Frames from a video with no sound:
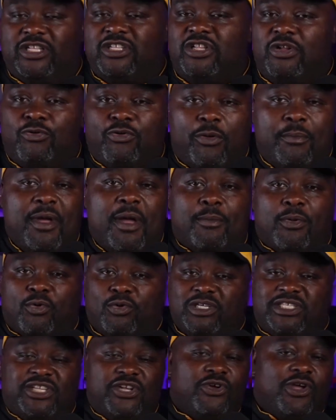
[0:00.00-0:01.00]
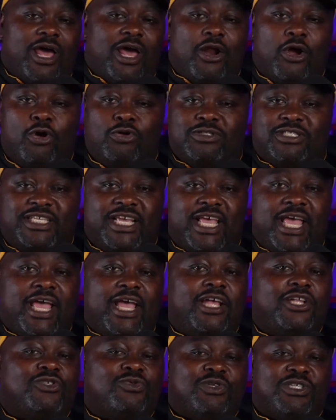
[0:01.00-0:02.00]
Remember, we still got
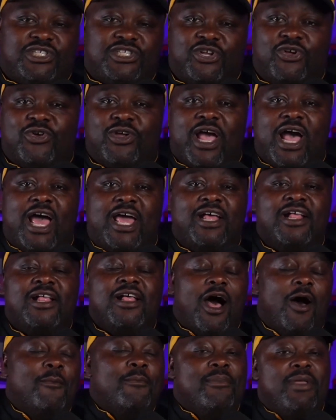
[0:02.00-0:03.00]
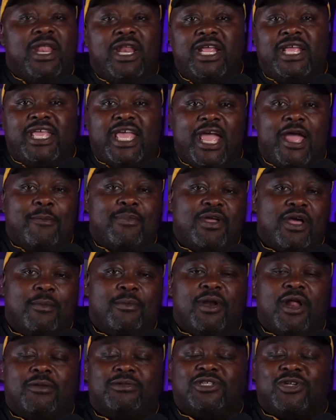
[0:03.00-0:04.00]
OTAs. We still got a mini camp coming
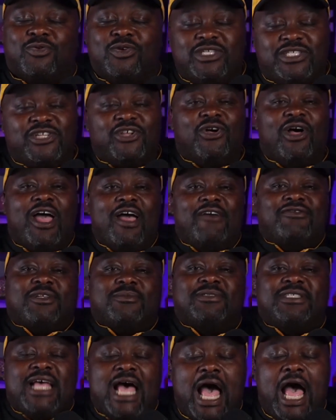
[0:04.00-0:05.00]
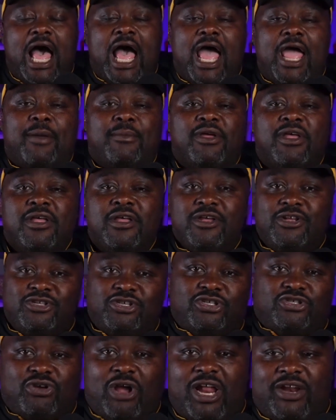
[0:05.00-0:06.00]
up. So we still have some time to
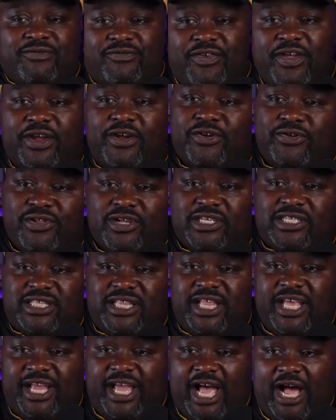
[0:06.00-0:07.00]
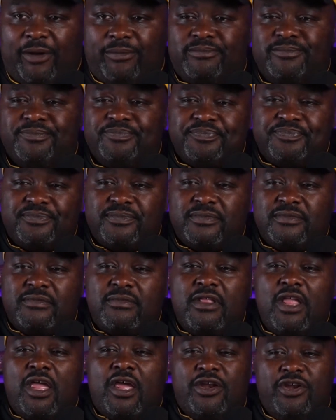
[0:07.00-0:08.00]
try to figure this thing out.
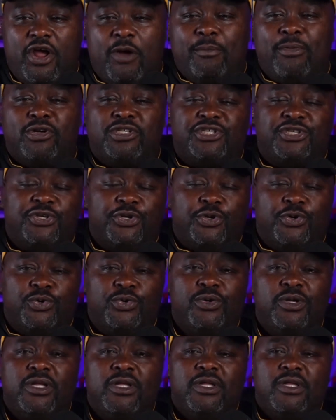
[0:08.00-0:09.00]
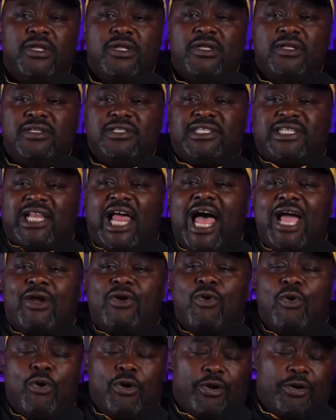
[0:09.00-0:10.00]
Number 2, slot
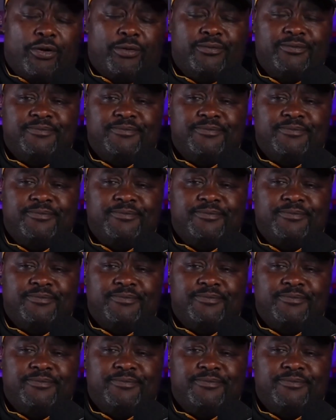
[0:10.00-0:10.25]
corner.